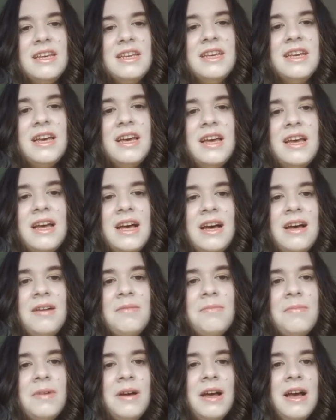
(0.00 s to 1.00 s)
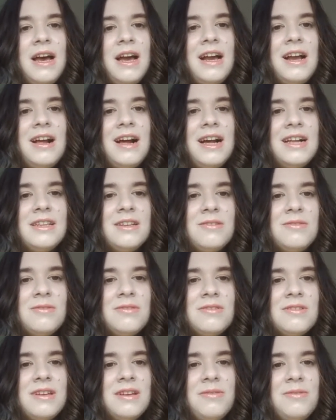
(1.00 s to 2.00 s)
yeah, I'm glad
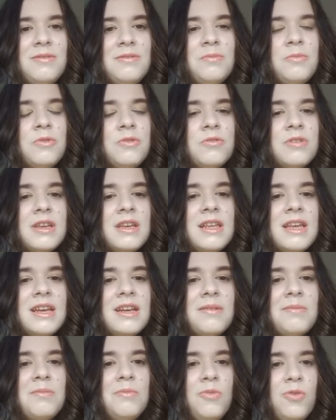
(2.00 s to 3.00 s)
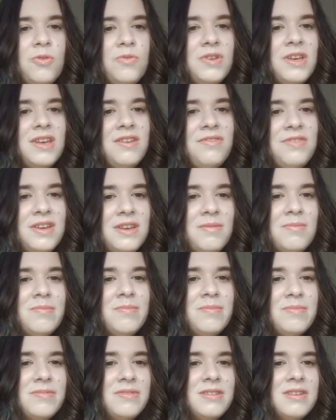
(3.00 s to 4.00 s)
it was mostly like movie
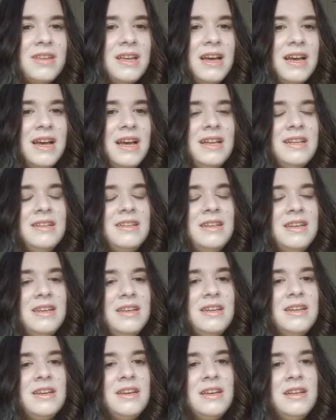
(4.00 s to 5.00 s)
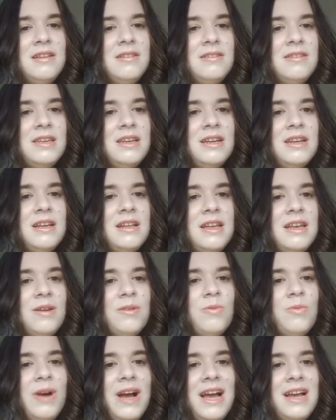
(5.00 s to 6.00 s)
themes, and instead of
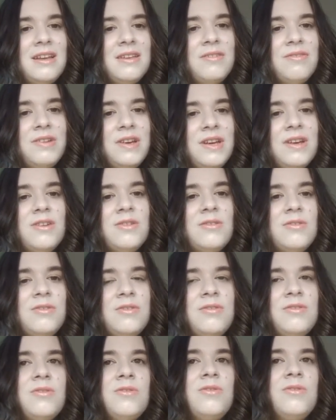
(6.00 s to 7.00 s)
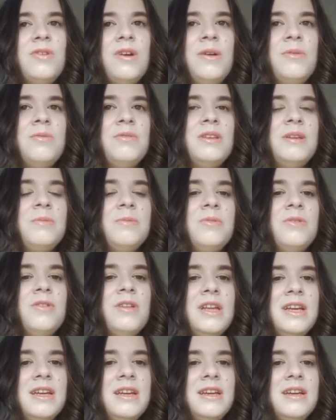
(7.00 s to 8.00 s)
like wax figures, so I was able to
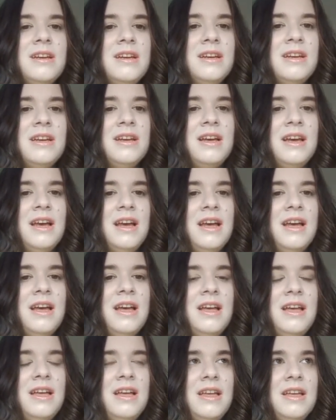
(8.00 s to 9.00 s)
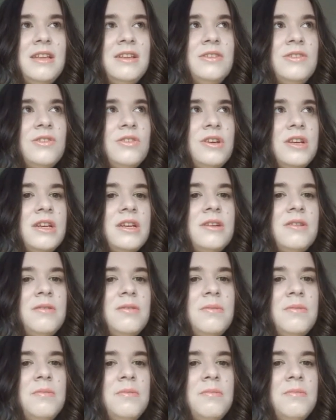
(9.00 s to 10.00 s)
like enjoy it
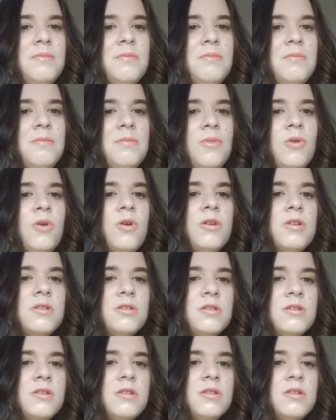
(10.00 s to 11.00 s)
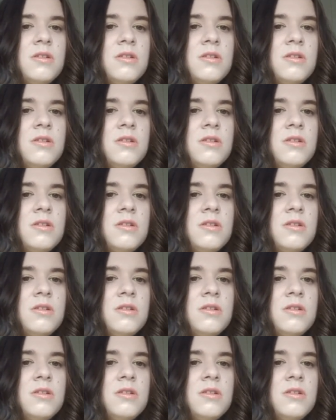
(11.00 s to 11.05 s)
more.